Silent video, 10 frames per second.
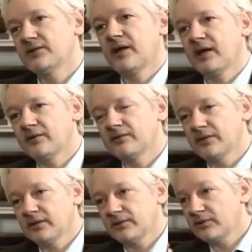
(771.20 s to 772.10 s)
as the head
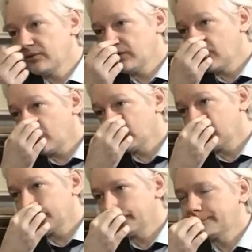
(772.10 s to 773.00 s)
of the Gulen
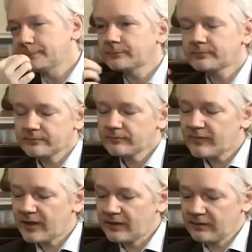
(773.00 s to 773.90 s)
cult
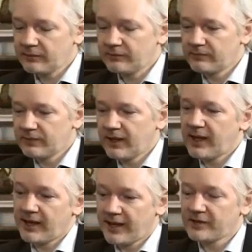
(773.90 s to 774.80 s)
that
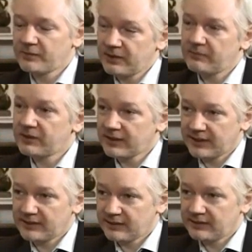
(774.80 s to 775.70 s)
has been
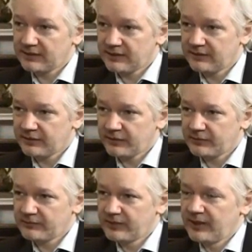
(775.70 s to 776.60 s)
implicated in the
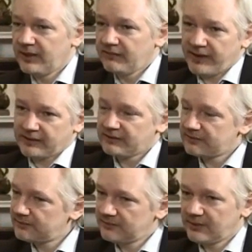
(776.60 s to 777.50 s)
coup. In
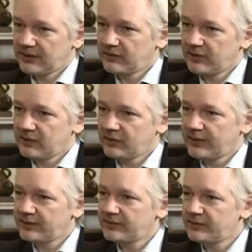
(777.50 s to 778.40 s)
fact,
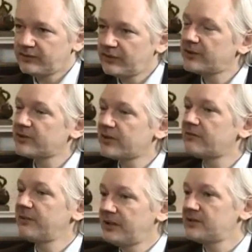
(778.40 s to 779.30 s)
according to the Turkish
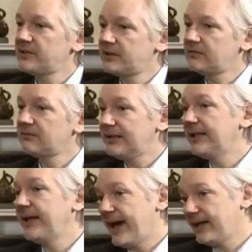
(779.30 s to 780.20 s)
government, is the
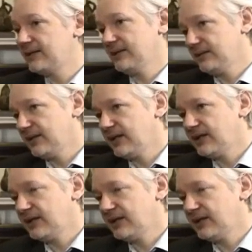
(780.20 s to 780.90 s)
leading actor